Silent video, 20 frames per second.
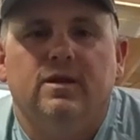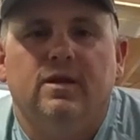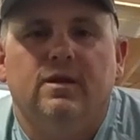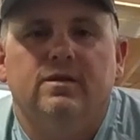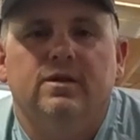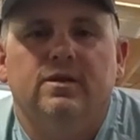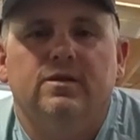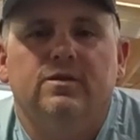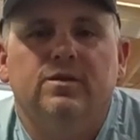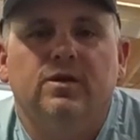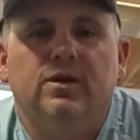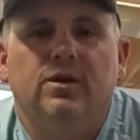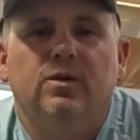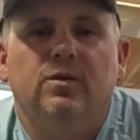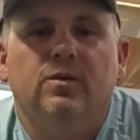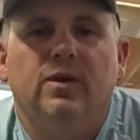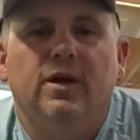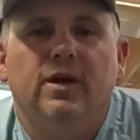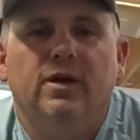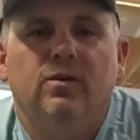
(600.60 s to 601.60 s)
I just took
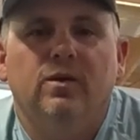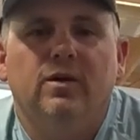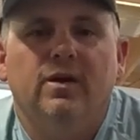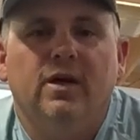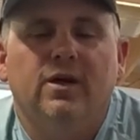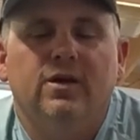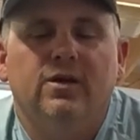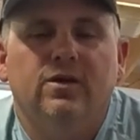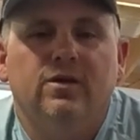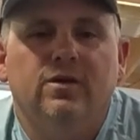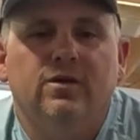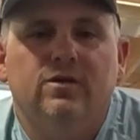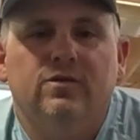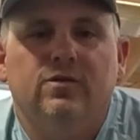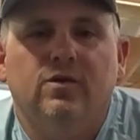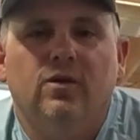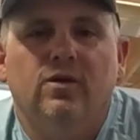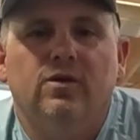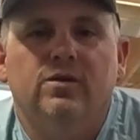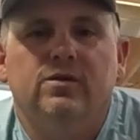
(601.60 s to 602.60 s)
away what I could as
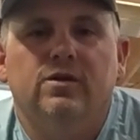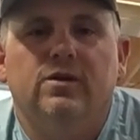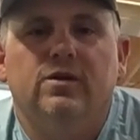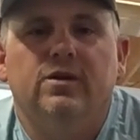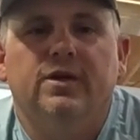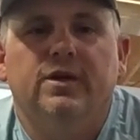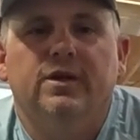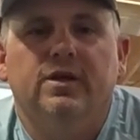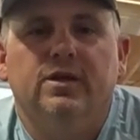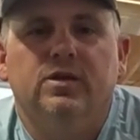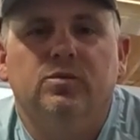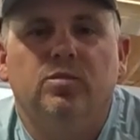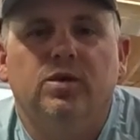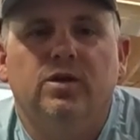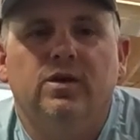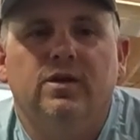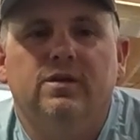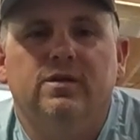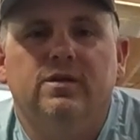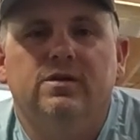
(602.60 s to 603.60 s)
far as learning
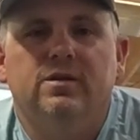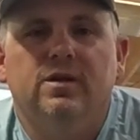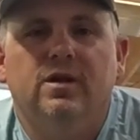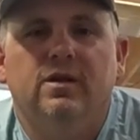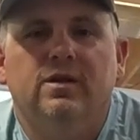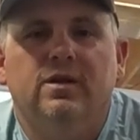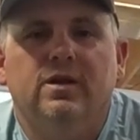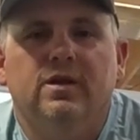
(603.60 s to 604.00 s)
experiences on